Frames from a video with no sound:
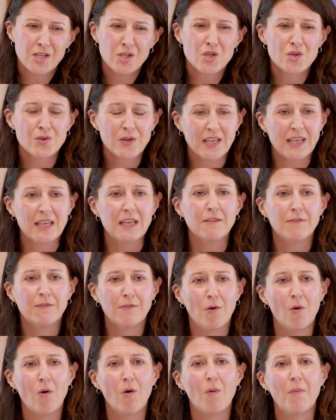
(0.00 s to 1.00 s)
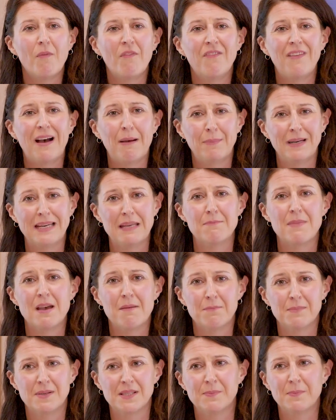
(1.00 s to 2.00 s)
tricky for family
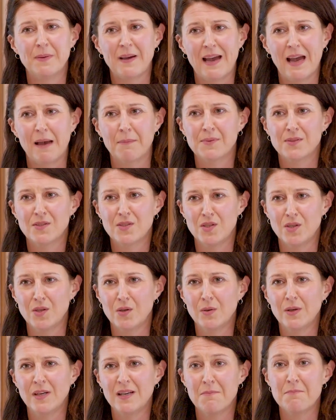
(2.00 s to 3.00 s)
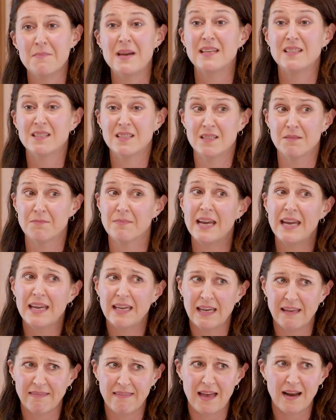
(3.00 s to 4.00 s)
members, perhaps, to commit to
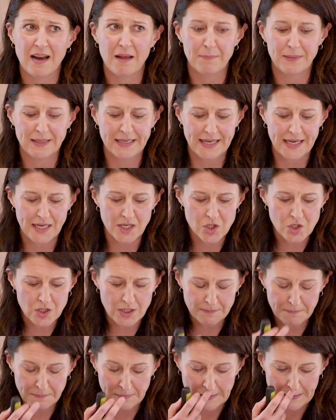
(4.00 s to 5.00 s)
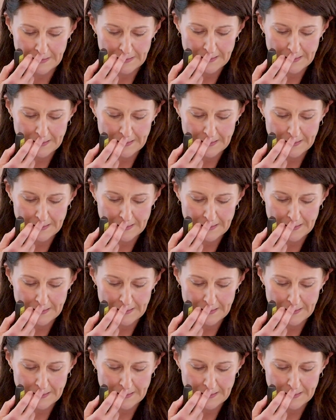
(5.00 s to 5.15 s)
making that application.